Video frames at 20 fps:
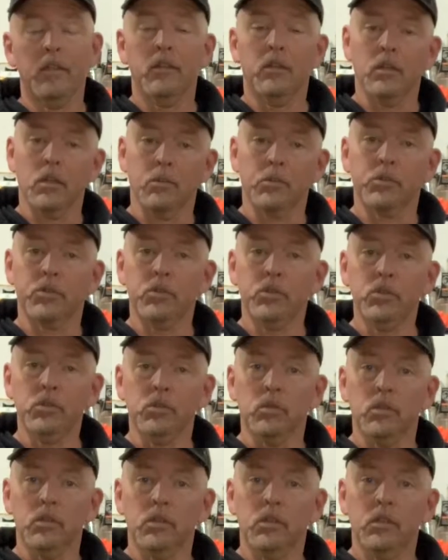Number
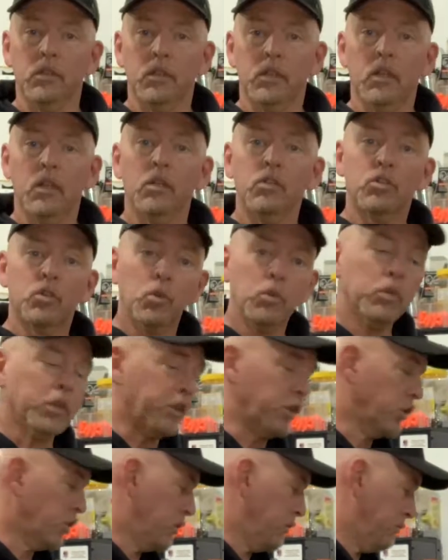two, toolage.